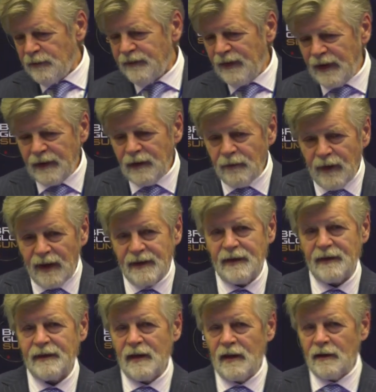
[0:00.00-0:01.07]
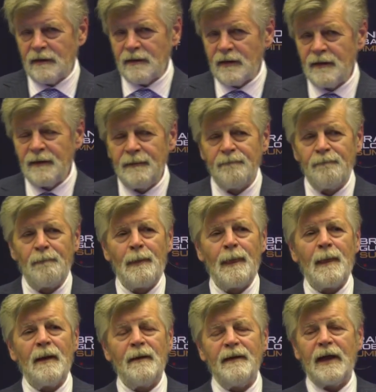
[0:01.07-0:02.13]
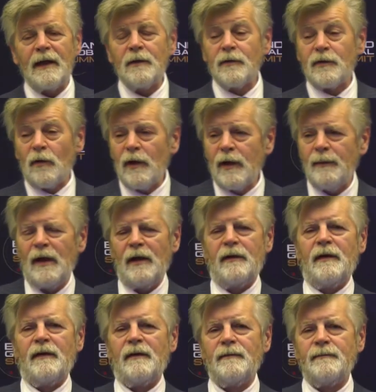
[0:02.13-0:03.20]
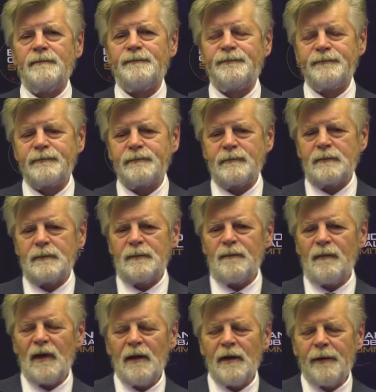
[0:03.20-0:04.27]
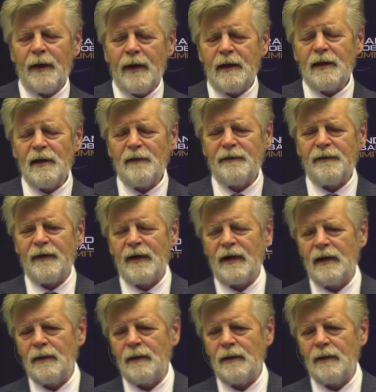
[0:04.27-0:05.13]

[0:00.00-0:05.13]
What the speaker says: you find the rising stars. They control the market. Think of